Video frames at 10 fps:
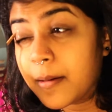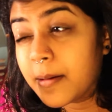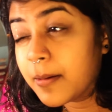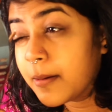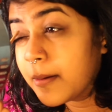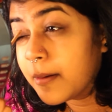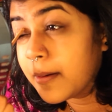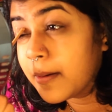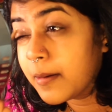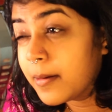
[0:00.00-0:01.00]
in with the
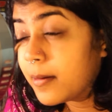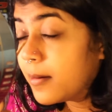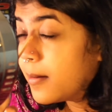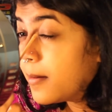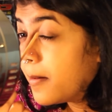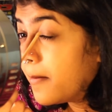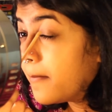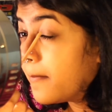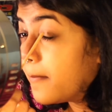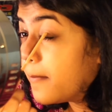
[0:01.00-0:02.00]
Maybelline FitMe
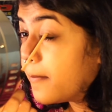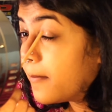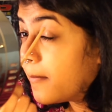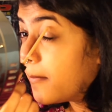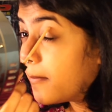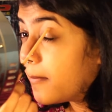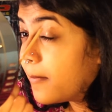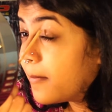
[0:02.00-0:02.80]
Concealer and I apply